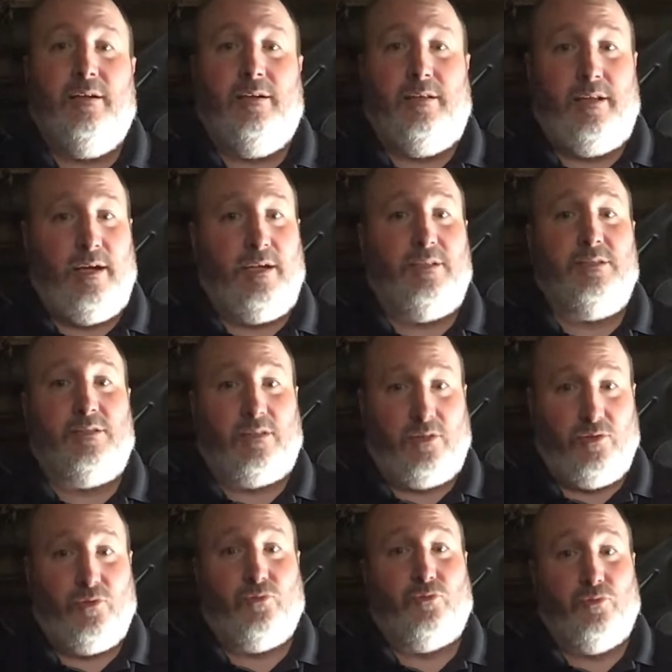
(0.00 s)
there's
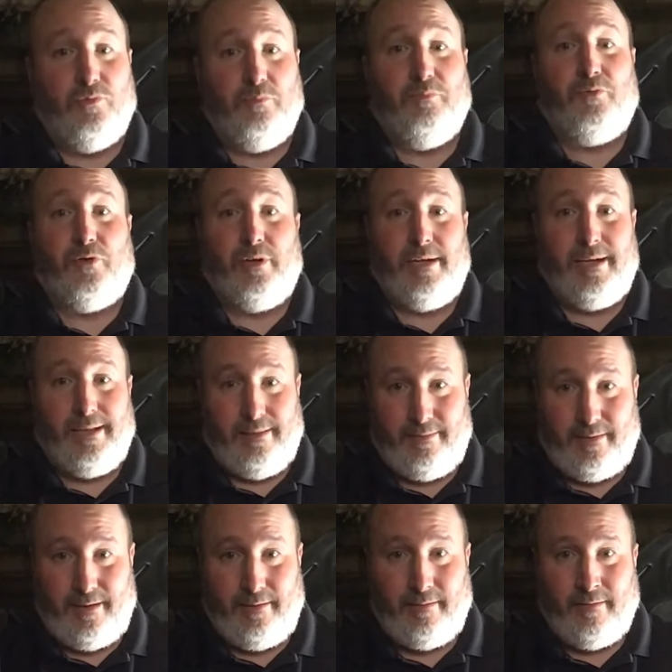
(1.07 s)
little room for
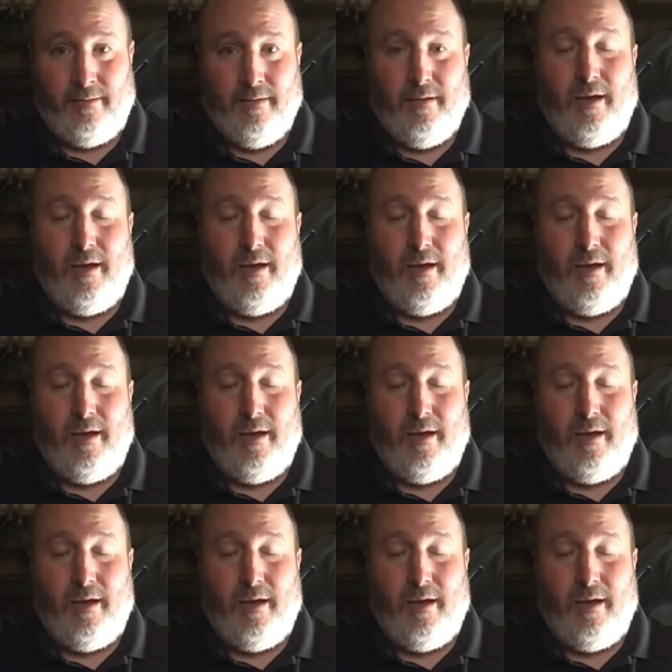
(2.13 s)
anything.